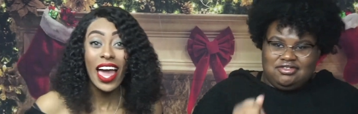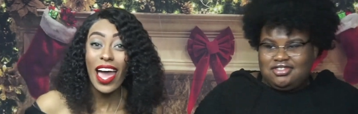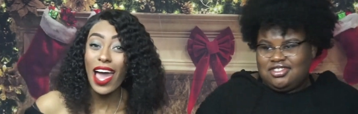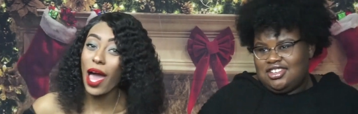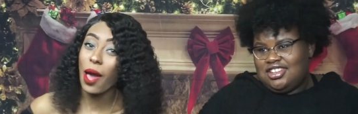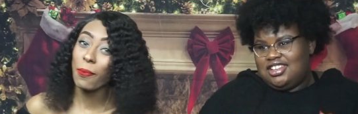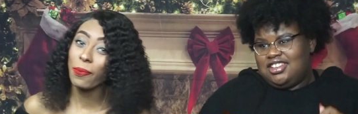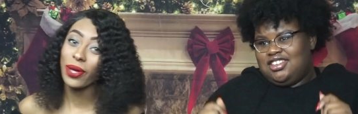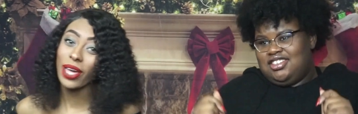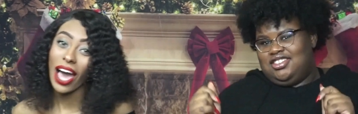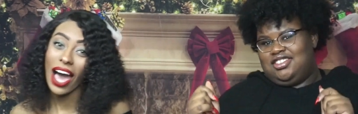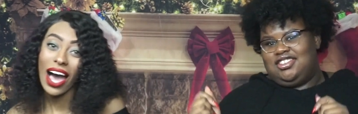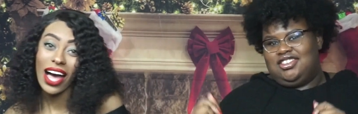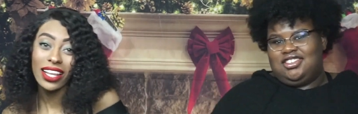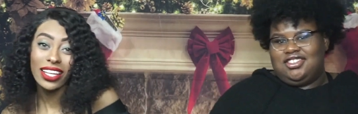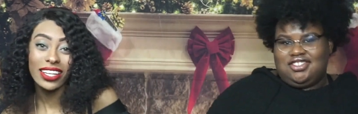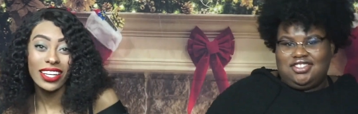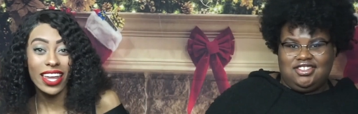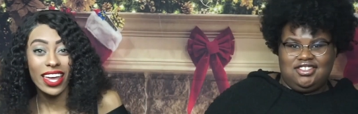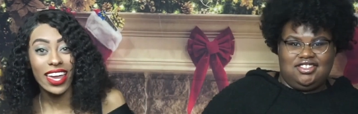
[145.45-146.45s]
Speaker 1: Happy
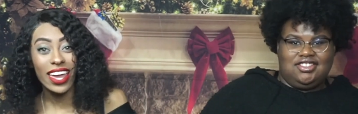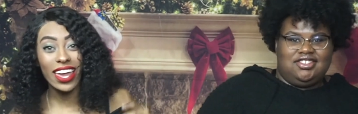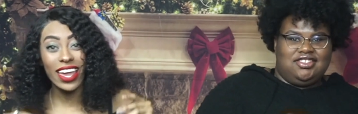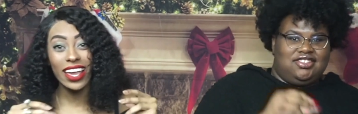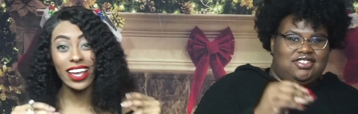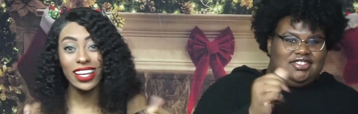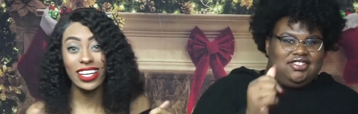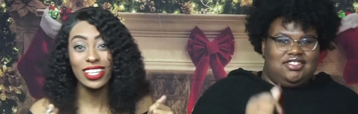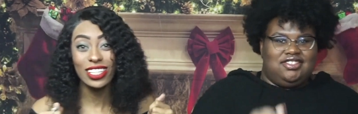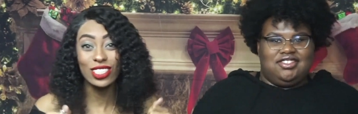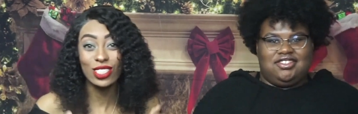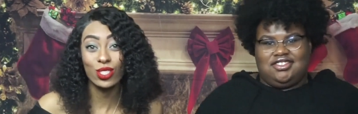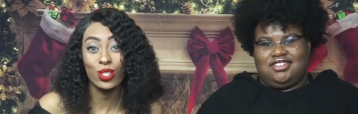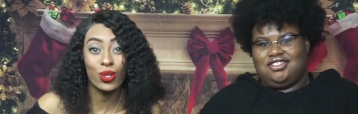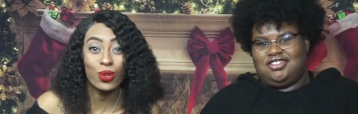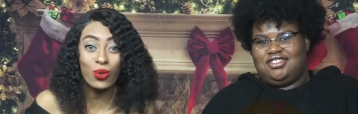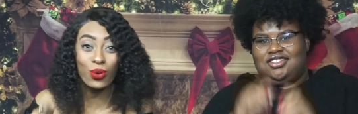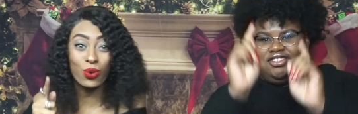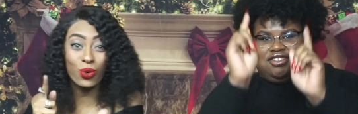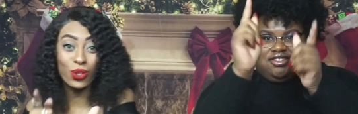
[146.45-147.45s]
holidays to
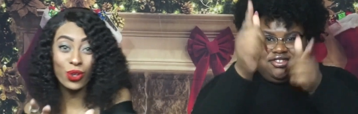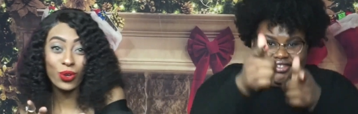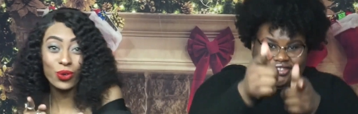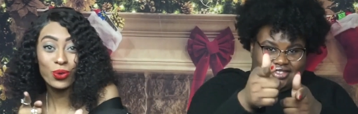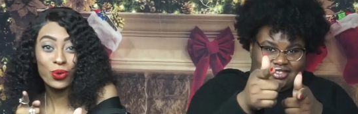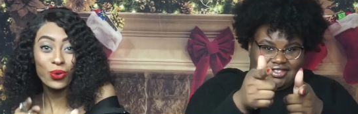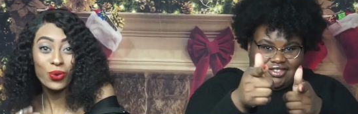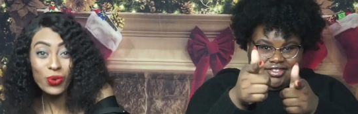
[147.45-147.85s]
you.